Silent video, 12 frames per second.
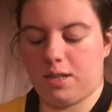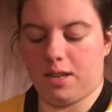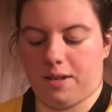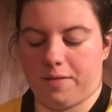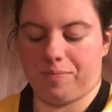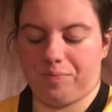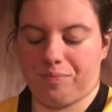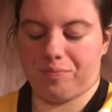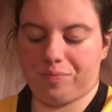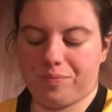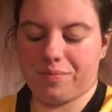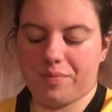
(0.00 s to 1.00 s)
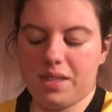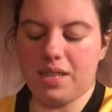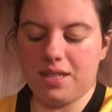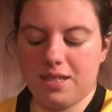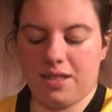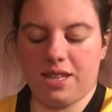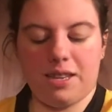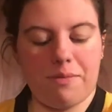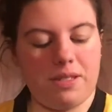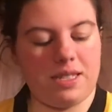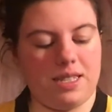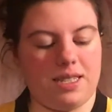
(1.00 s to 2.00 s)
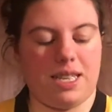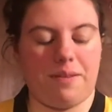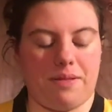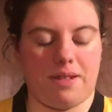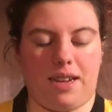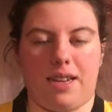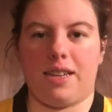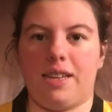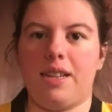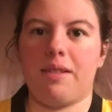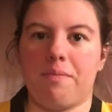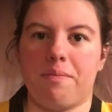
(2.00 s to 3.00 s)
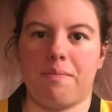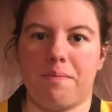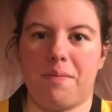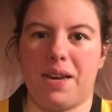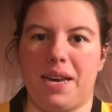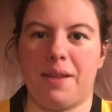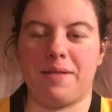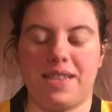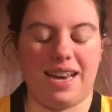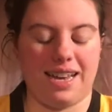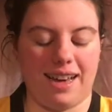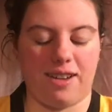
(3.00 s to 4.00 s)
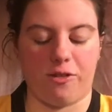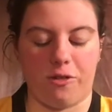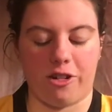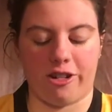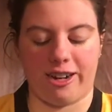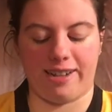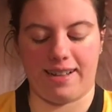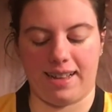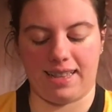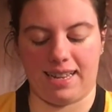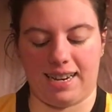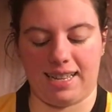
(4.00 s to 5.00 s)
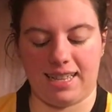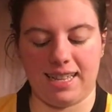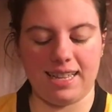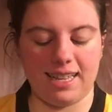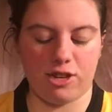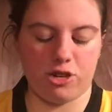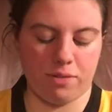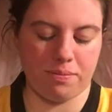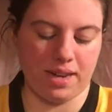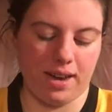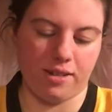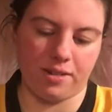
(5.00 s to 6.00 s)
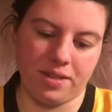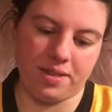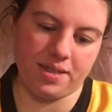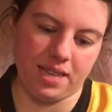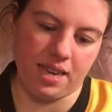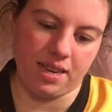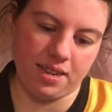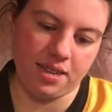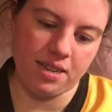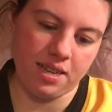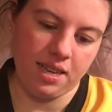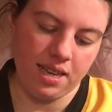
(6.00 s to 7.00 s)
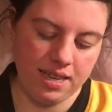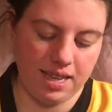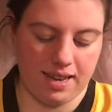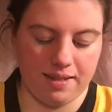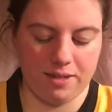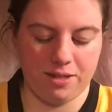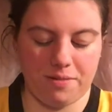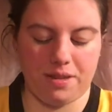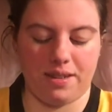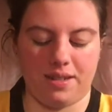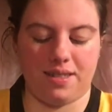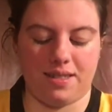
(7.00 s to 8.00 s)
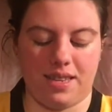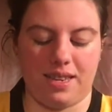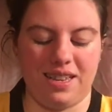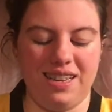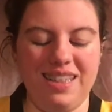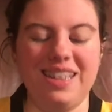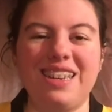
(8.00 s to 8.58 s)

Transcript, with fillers: So, it's only a couple days late, but I, my dad had to order it, and I think it shipped out of state. Yeah, it shipped out of state.